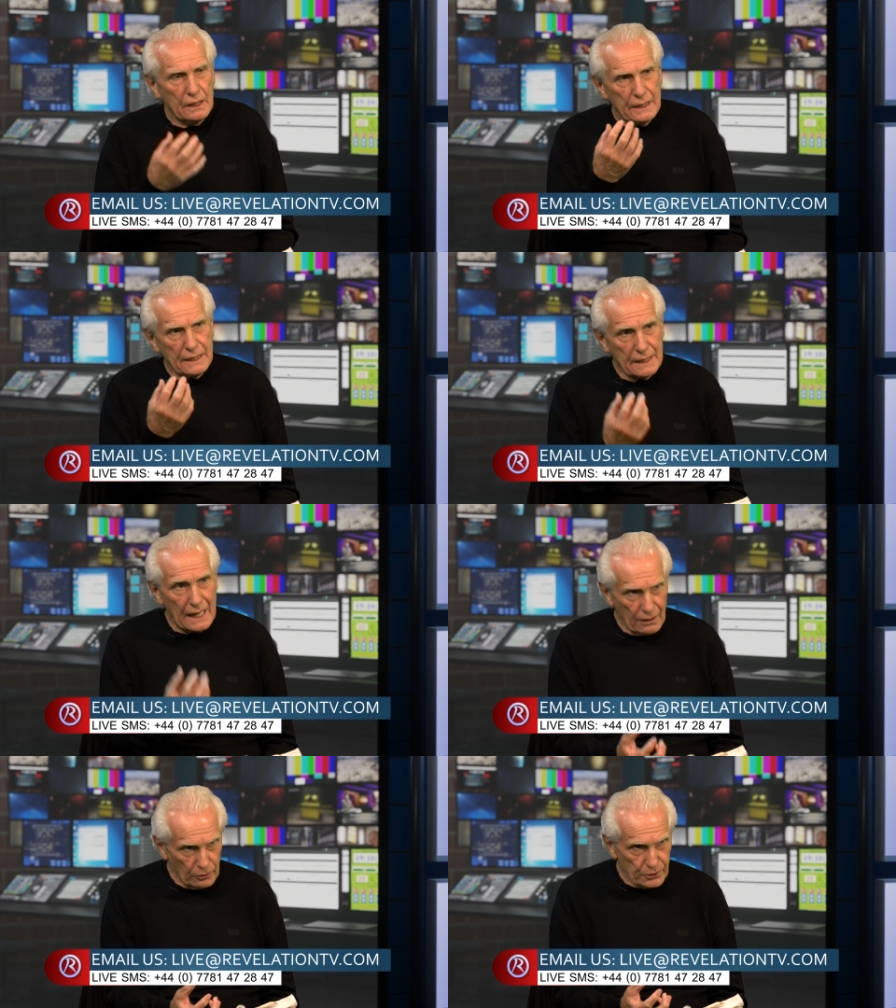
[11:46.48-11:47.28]
in
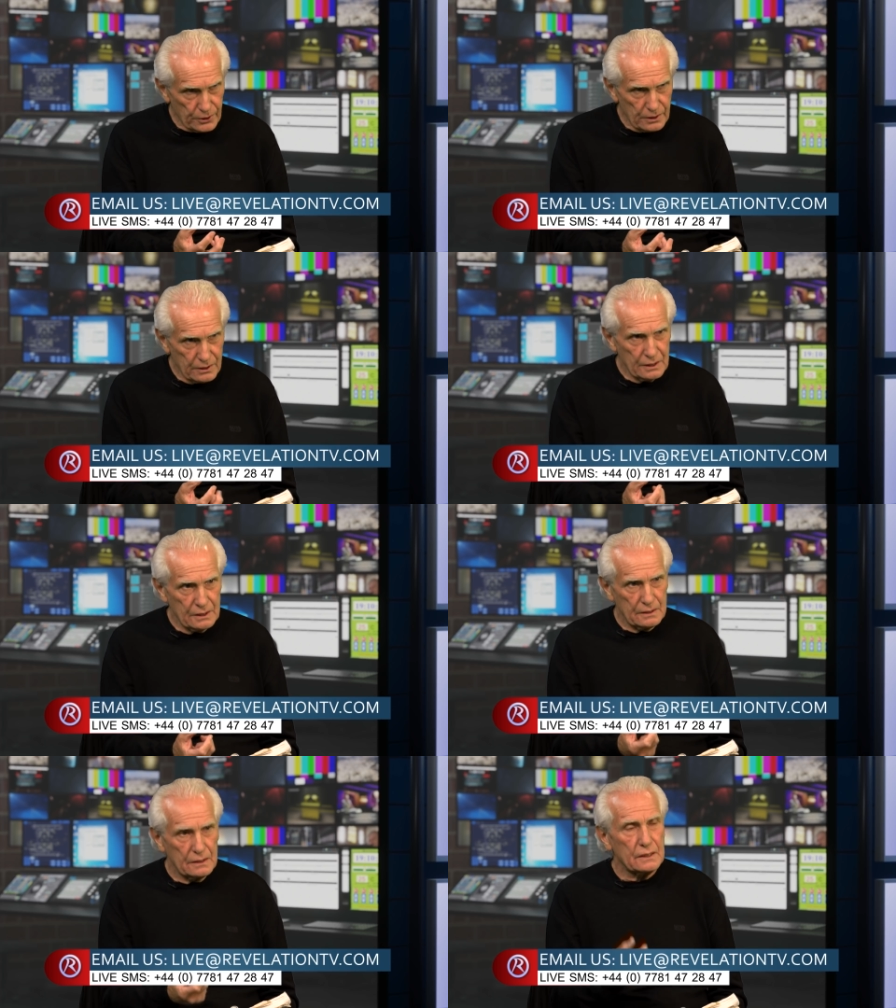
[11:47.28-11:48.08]
health,
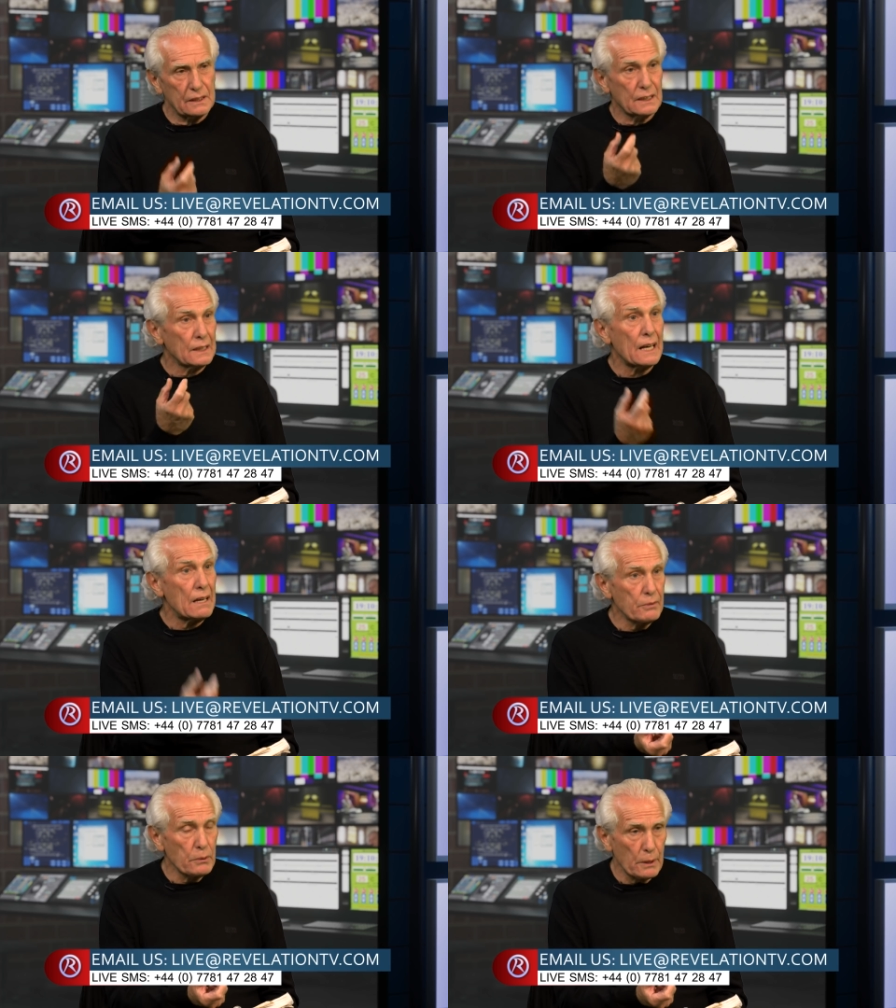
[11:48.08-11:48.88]
yep. and in
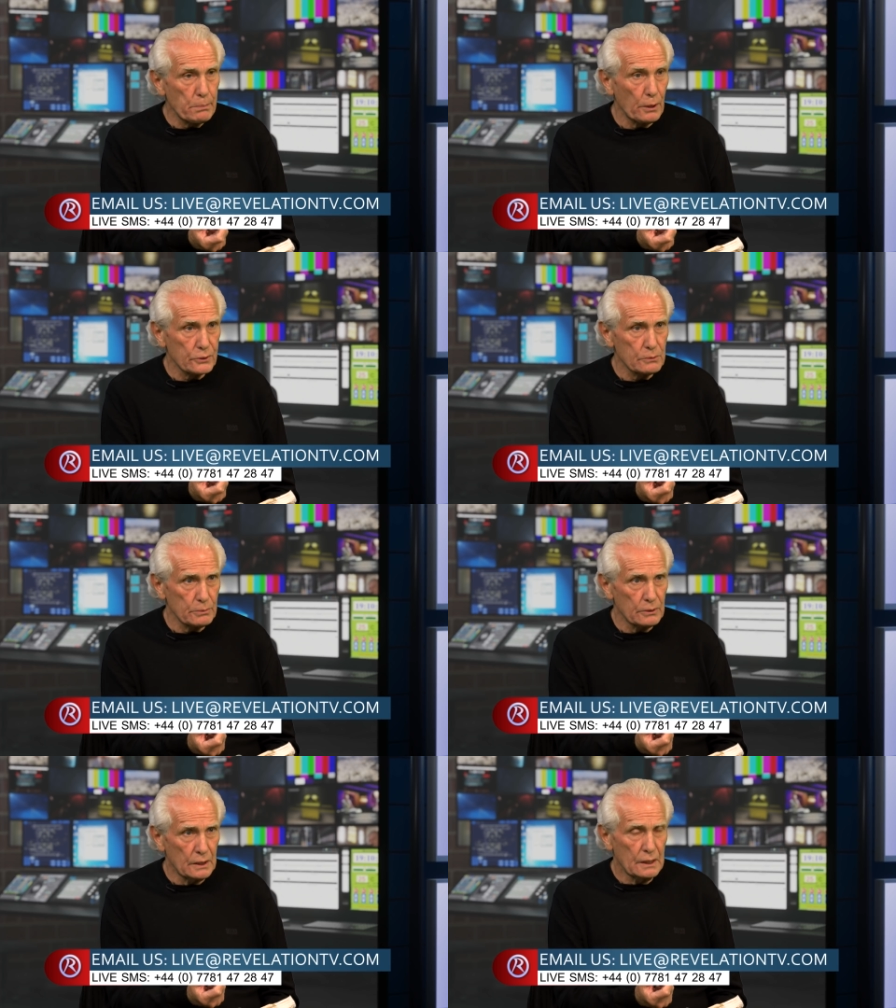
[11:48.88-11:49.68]
every way
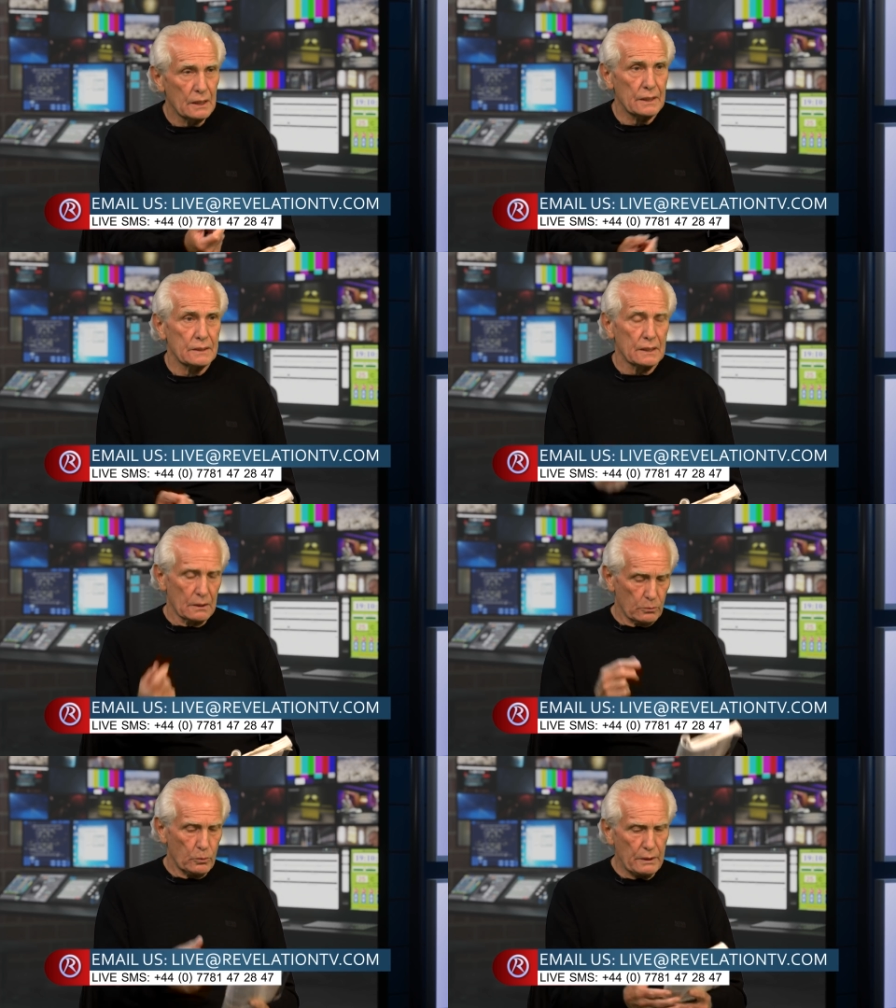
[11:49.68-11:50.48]
possible. Yep. And
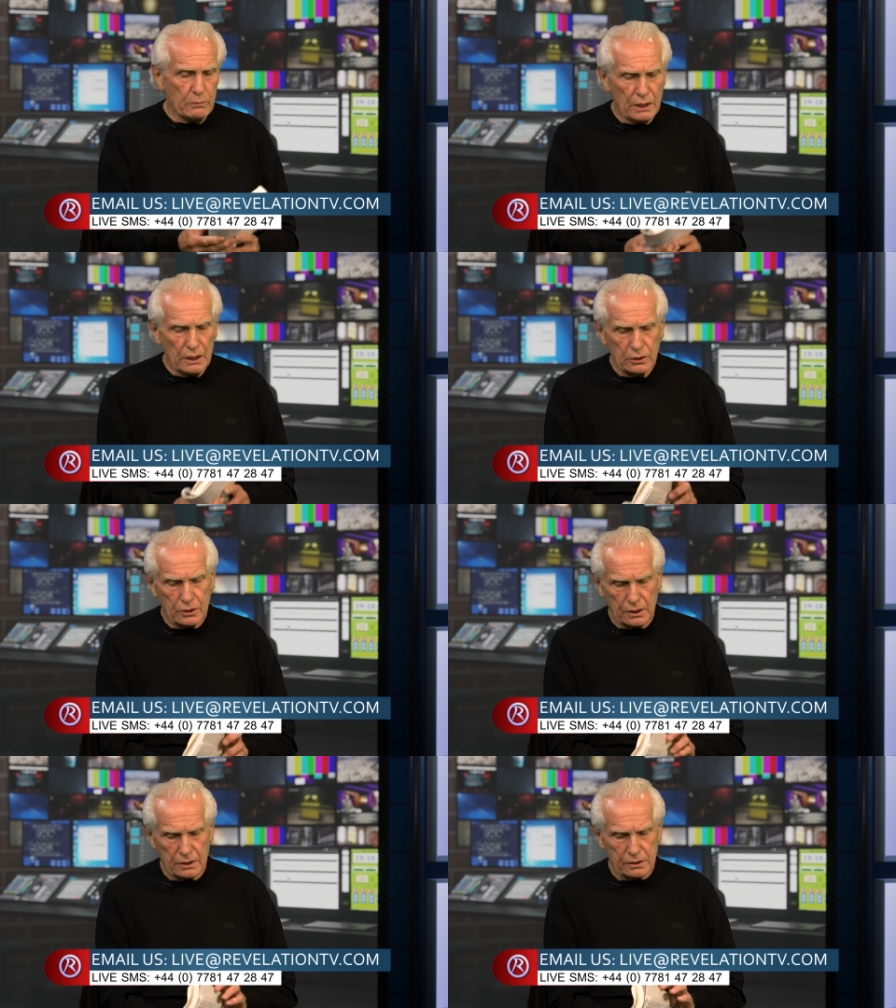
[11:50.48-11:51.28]
when we
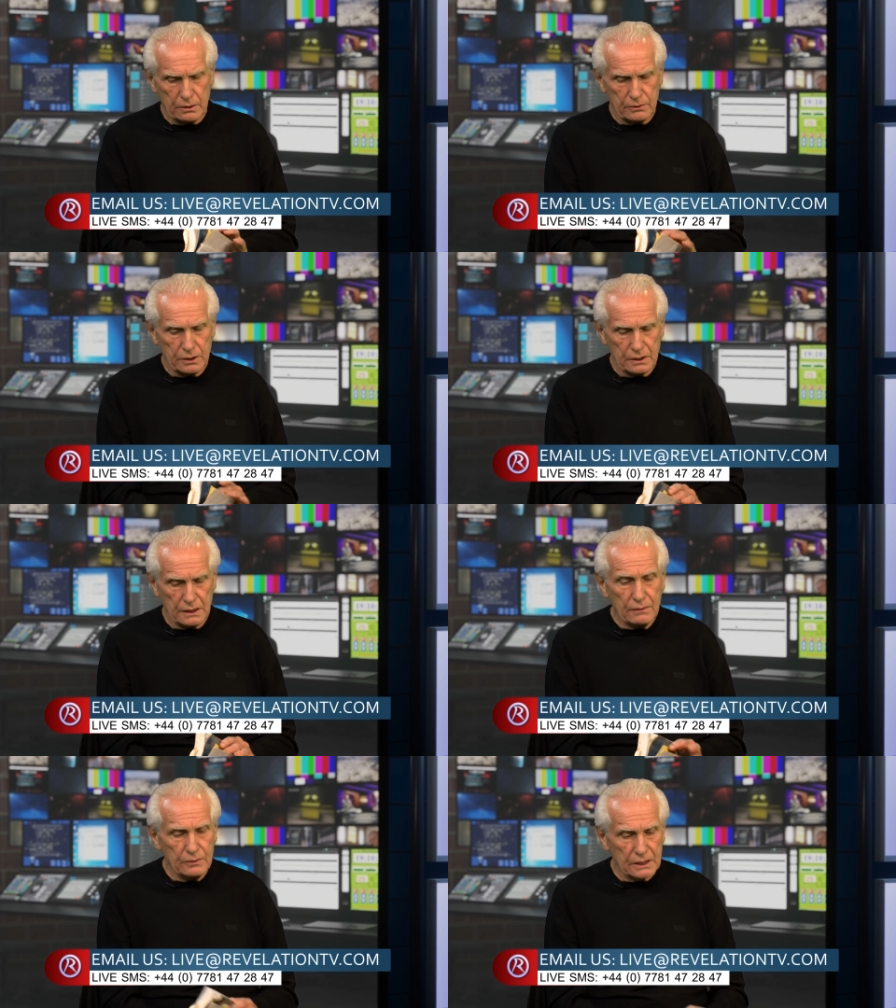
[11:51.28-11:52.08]
look at scriptures,
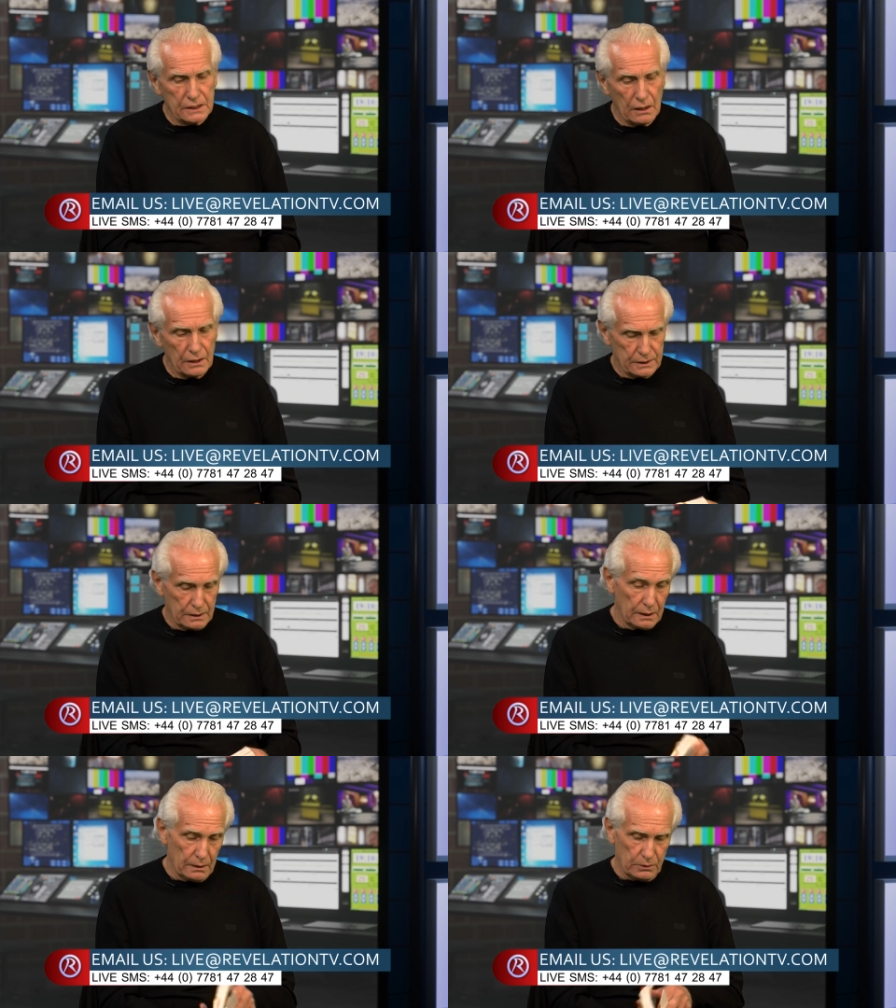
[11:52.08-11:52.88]
even
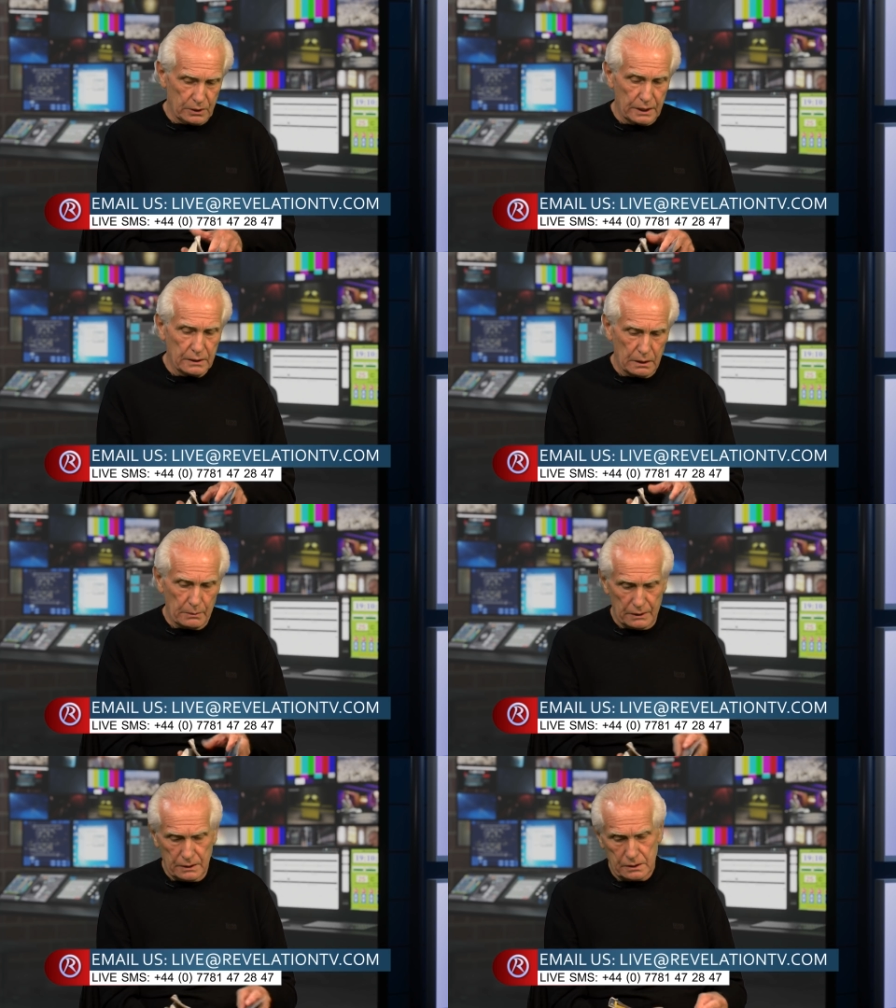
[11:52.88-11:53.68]
starting, and I was thinking
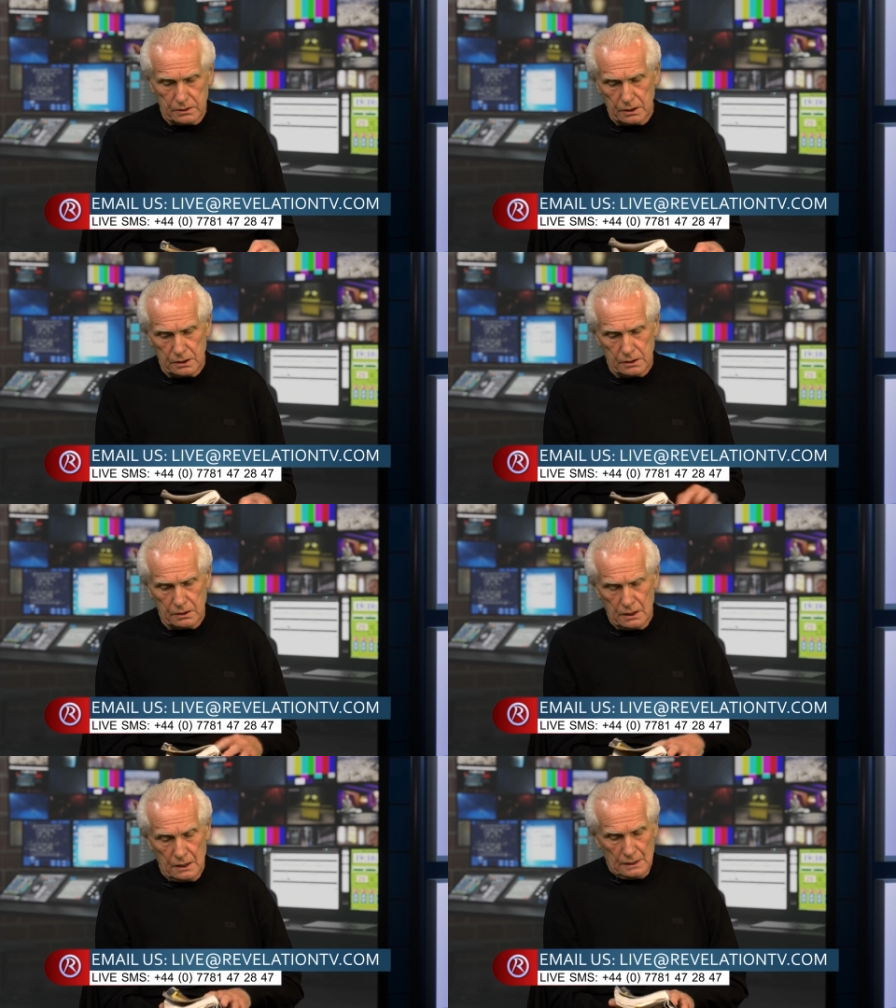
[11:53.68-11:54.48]
about this, just
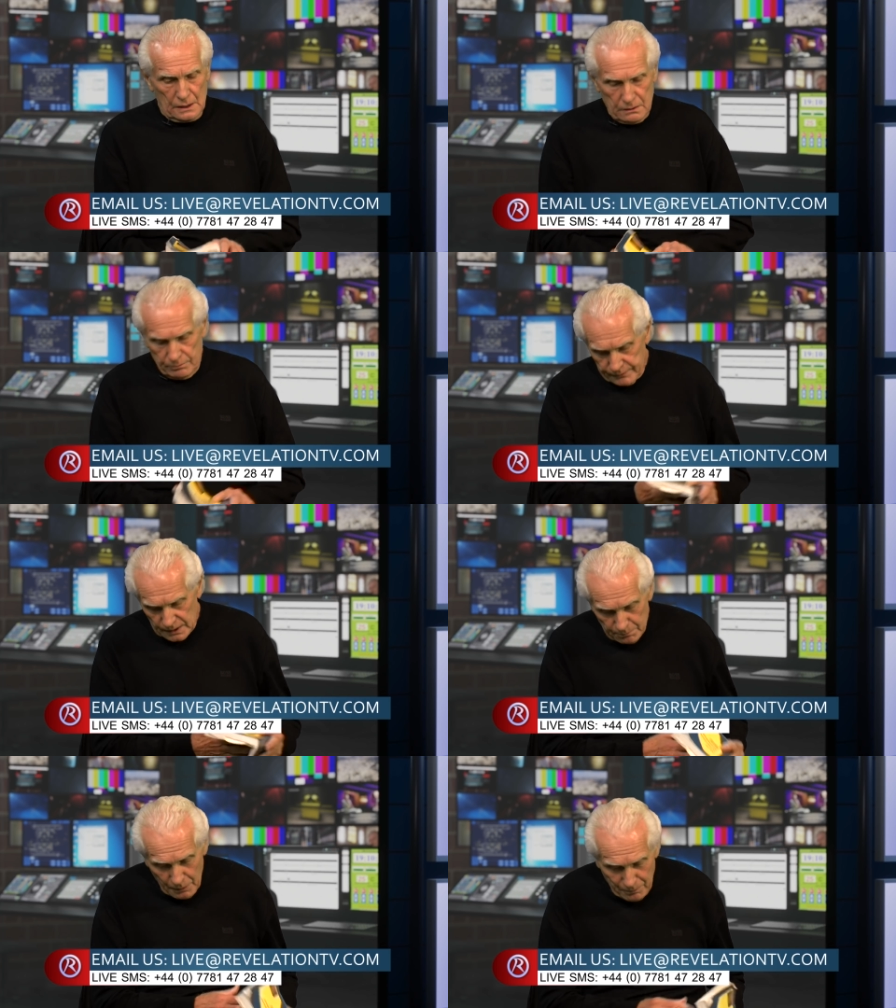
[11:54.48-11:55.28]
my